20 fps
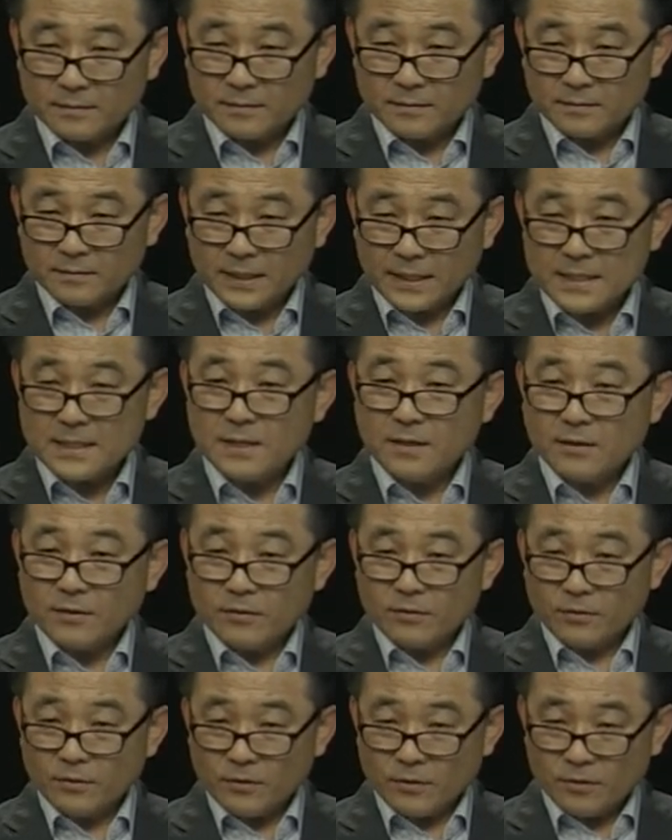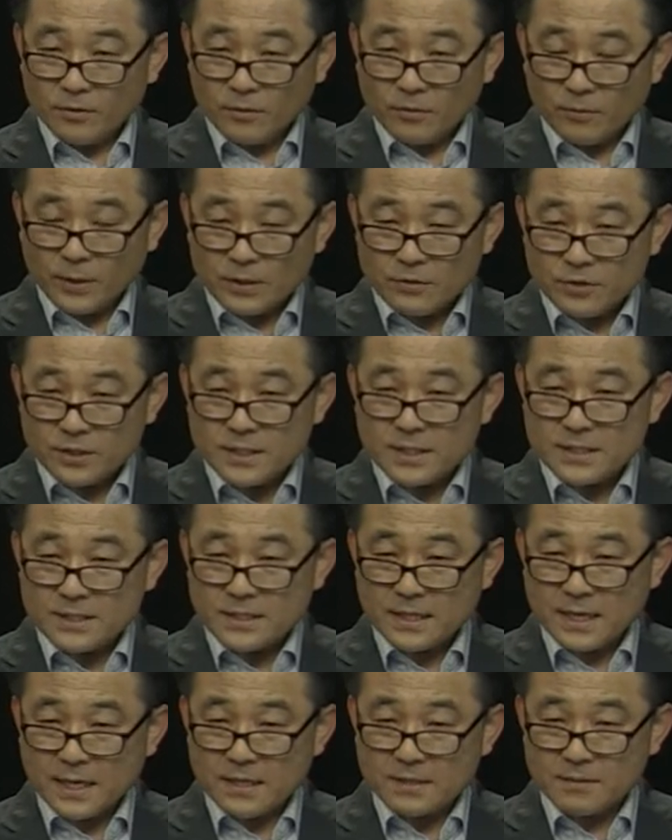Right? So when she
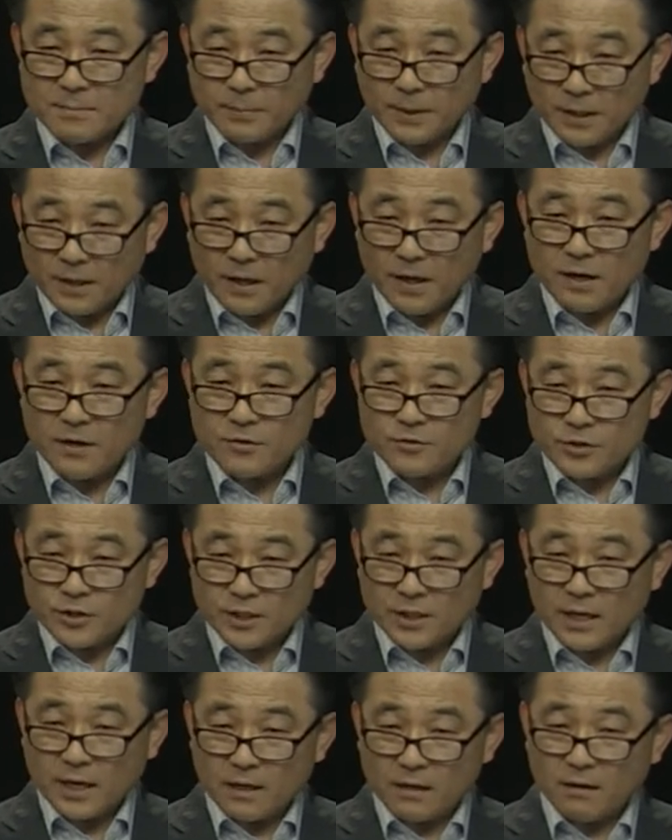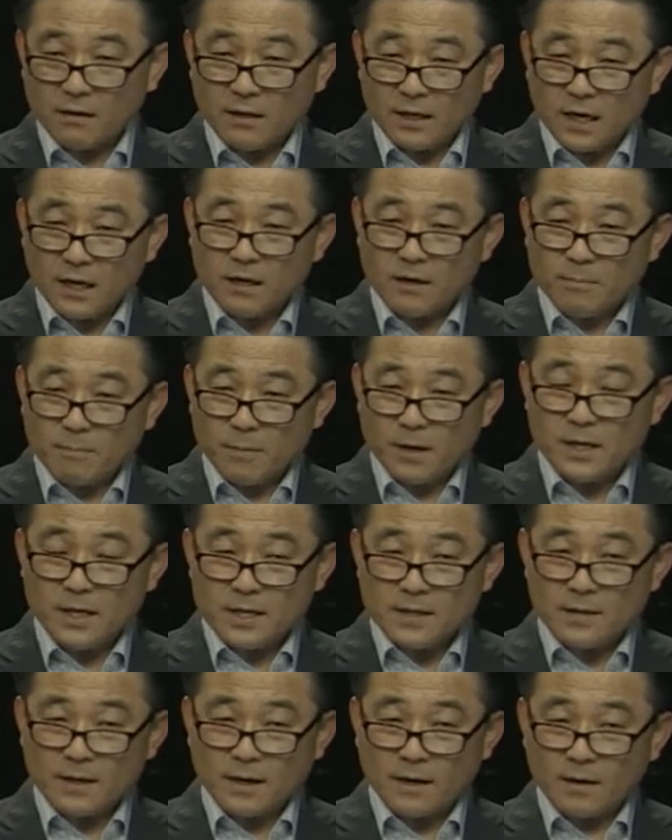says, because she got a lot of
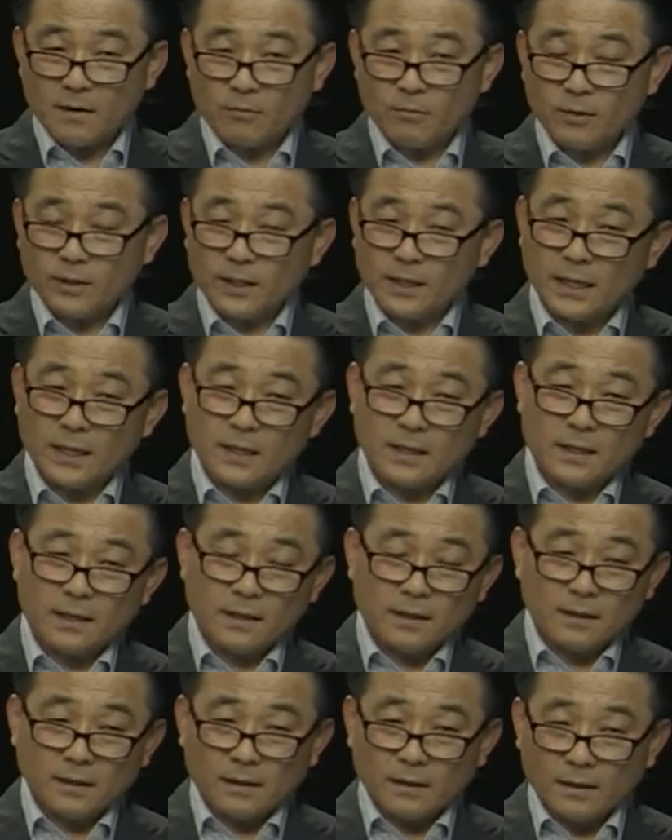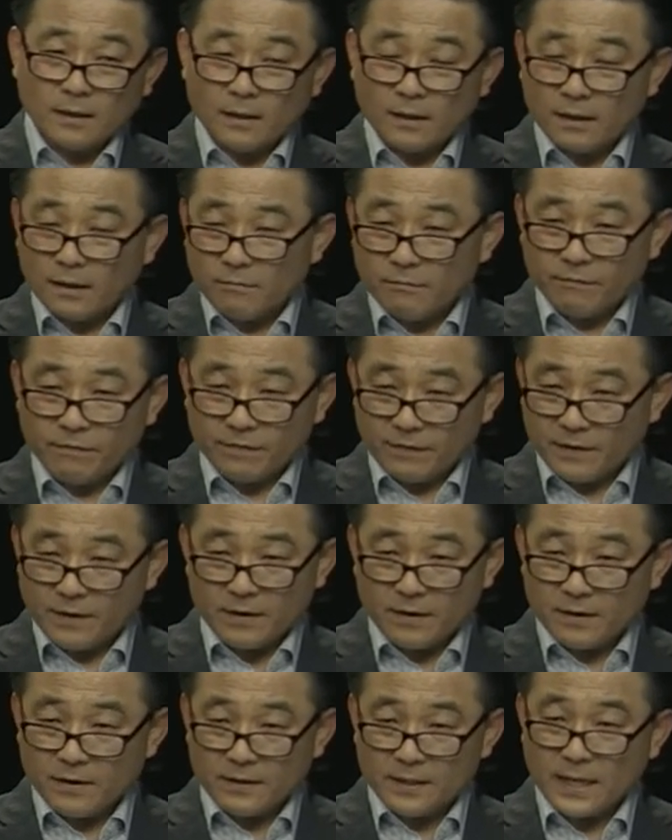money there, we can
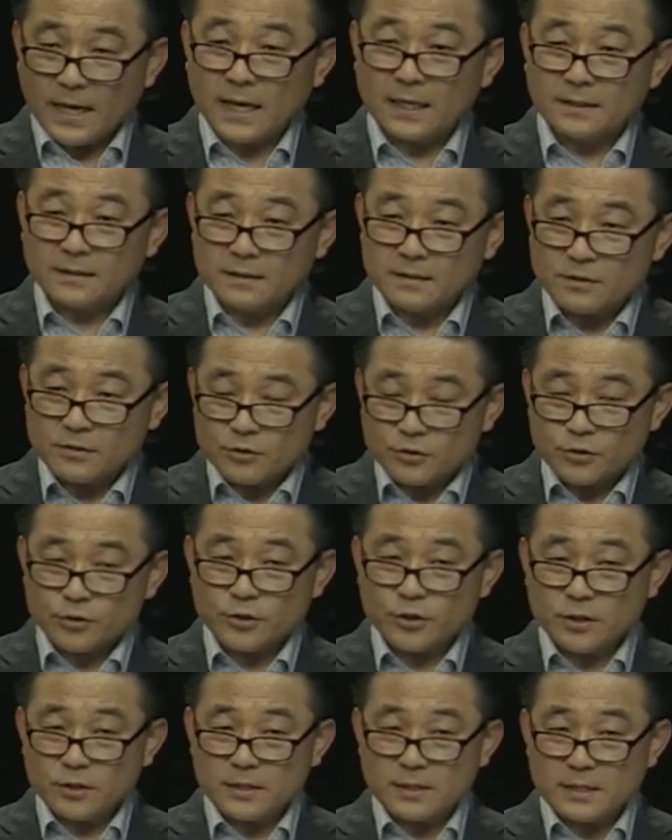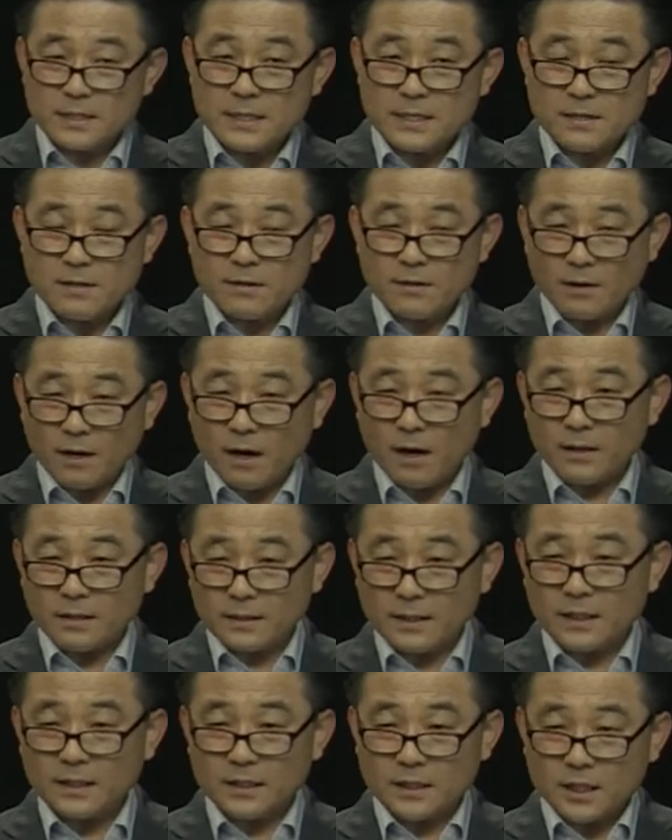infer that student
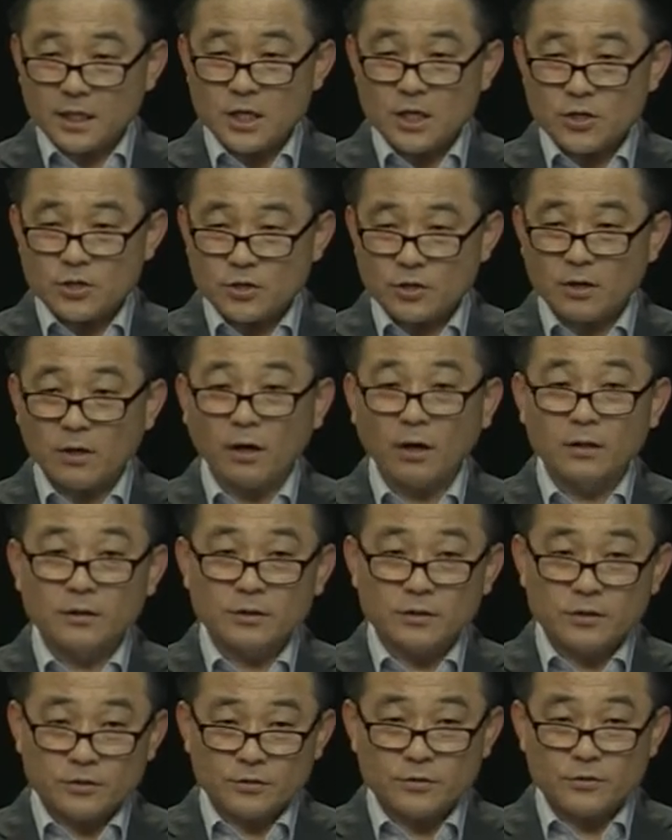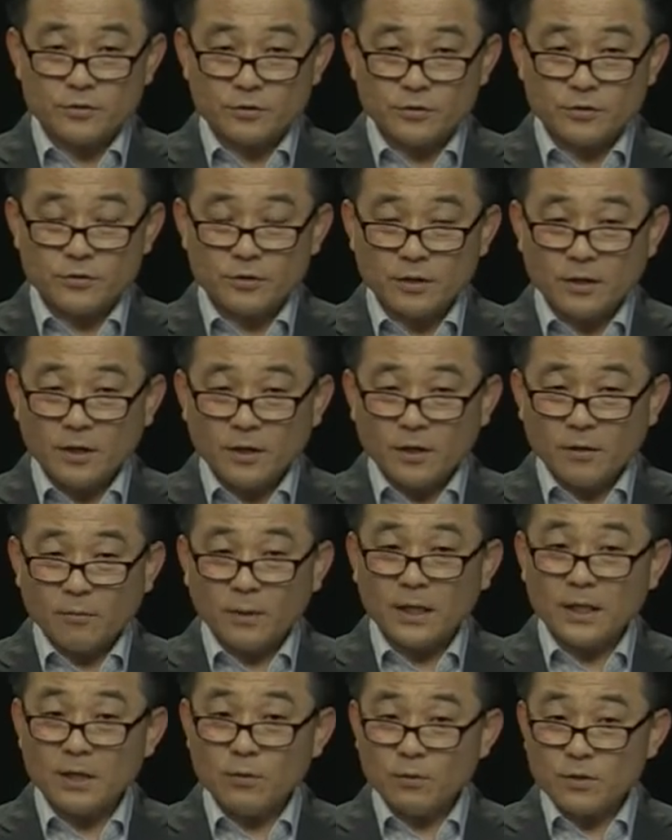thought that teacher understood
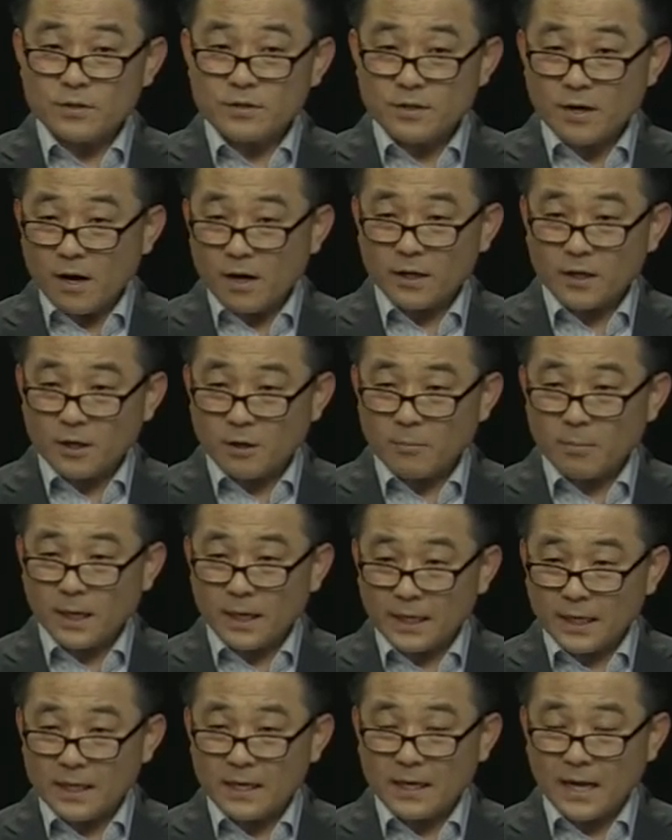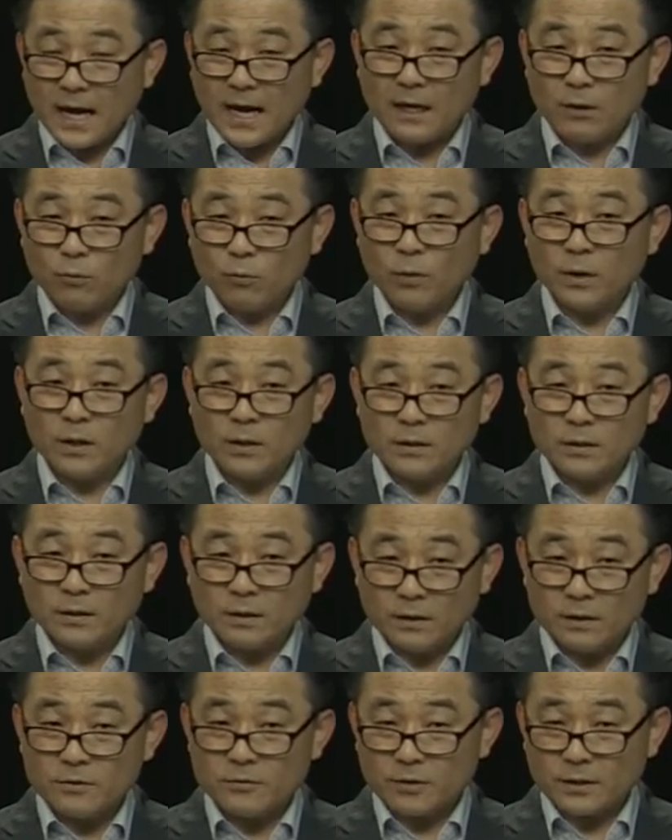what he was talking about in line
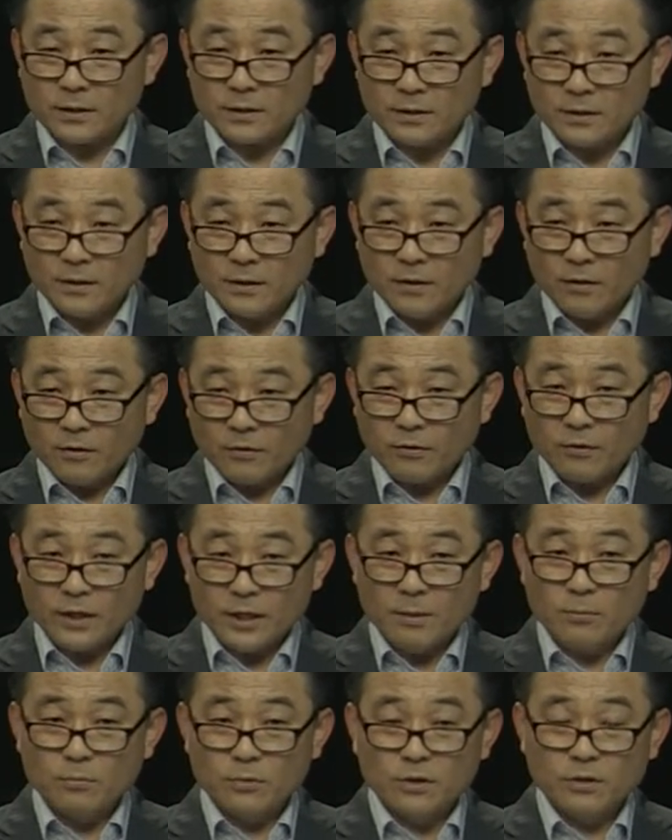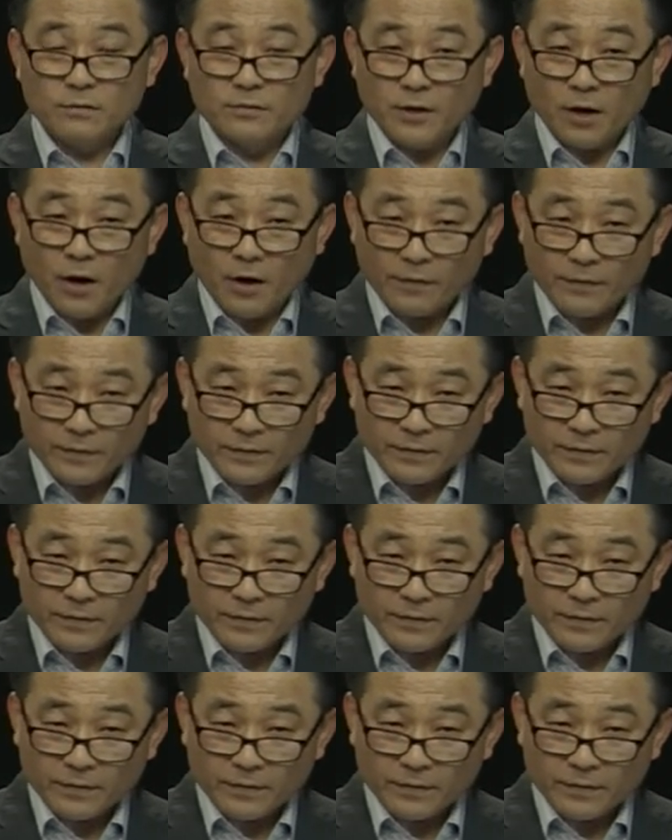100. So he moved on,